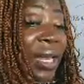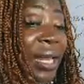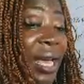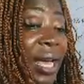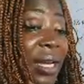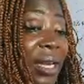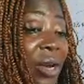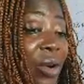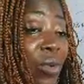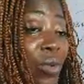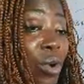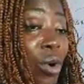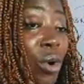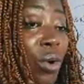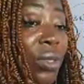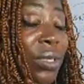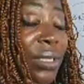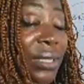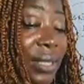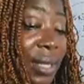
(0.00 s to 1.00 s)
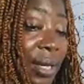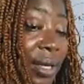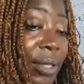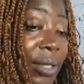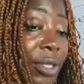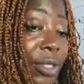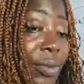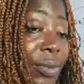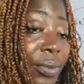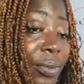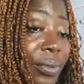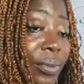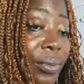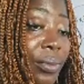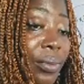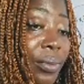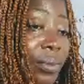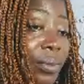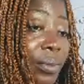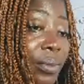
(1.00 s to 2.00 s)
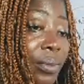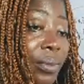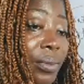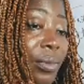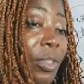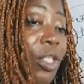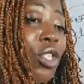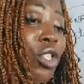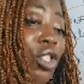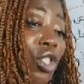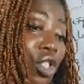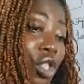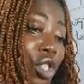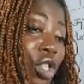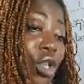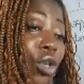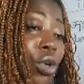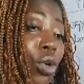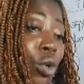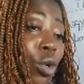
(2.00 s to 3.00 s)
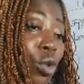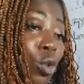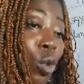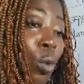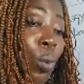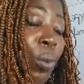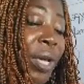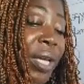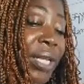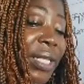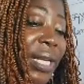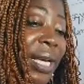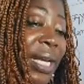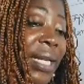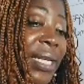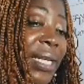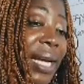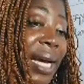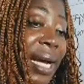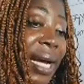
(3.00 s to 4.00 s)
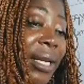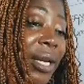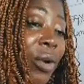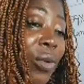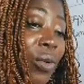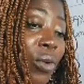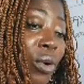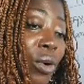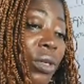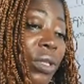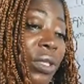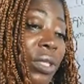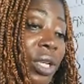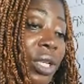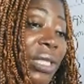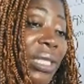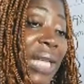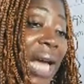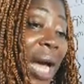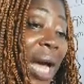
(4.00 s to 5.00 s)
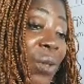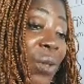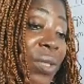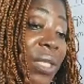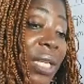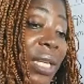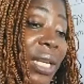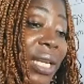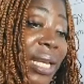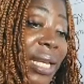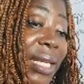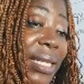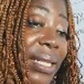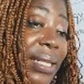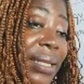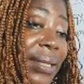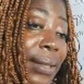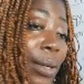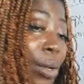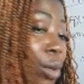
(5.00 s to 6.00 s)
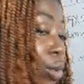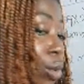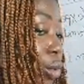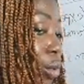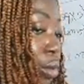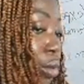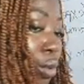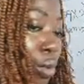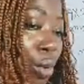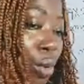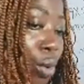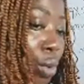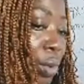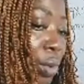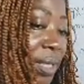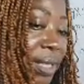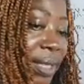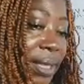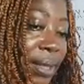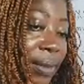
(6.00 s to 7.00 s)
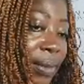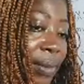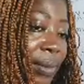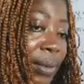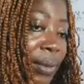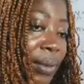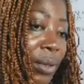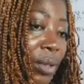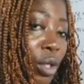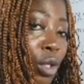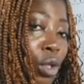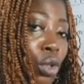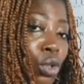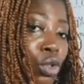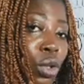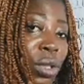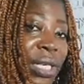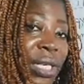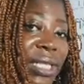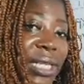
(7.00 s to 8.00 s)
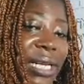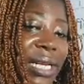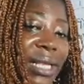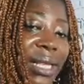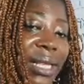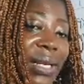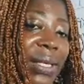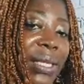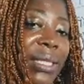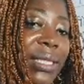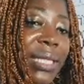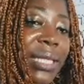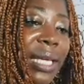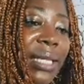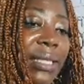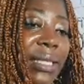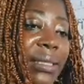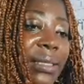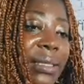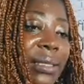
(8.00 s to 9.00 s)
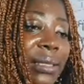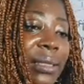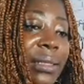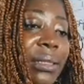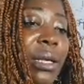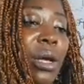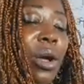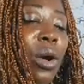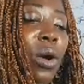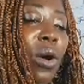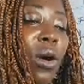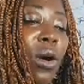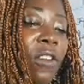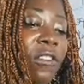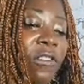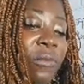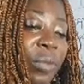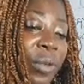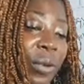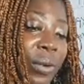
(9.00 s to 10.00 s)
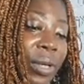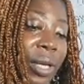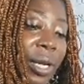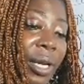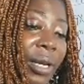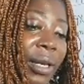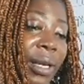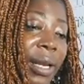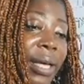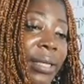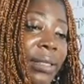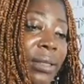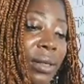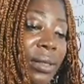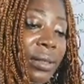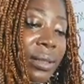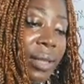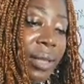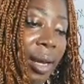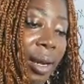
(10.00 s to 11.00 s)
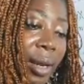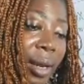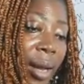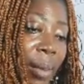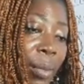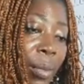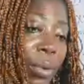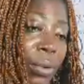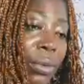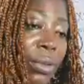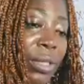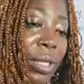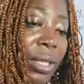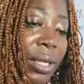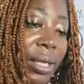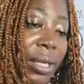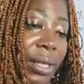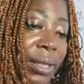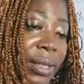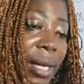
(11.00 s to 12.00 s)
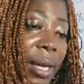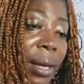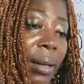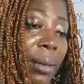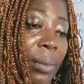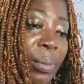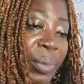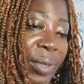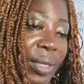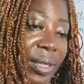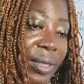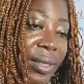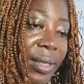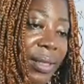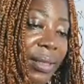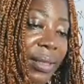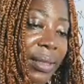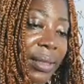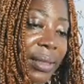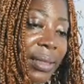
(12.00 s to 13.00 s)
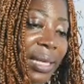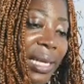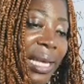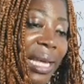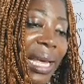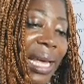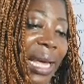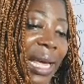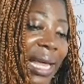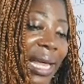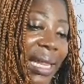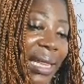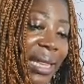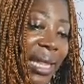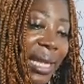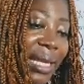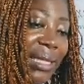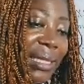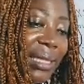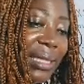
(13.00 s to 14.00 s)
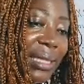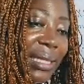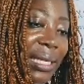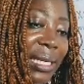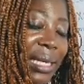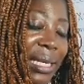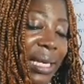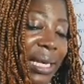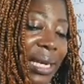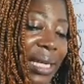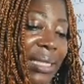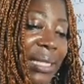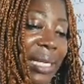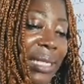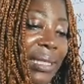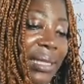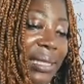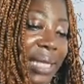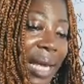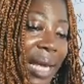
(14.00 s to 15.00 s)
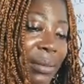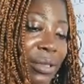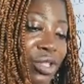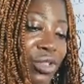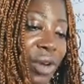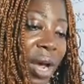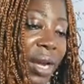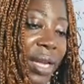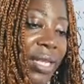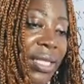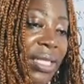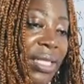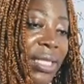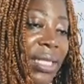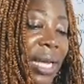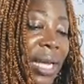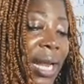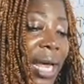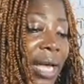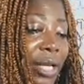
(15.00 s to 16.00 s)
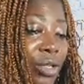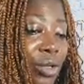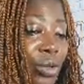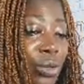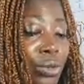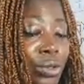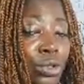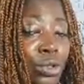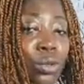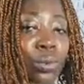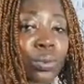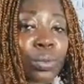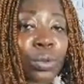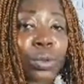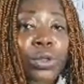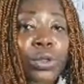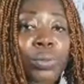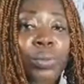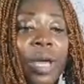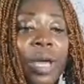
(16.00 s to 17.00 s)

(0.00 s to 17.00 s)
at the wrong stage. She automated at the wrong stage. 1,000 leads, no sales. So these are the 3 stages of building a sustainable digital business. And this is the same strategy that I used to build my